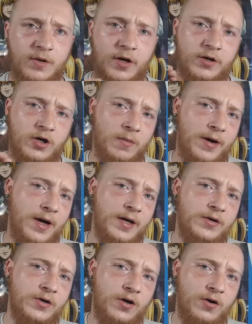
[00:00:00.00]
I'd got my
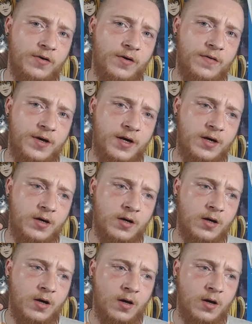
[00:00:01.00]
hands on the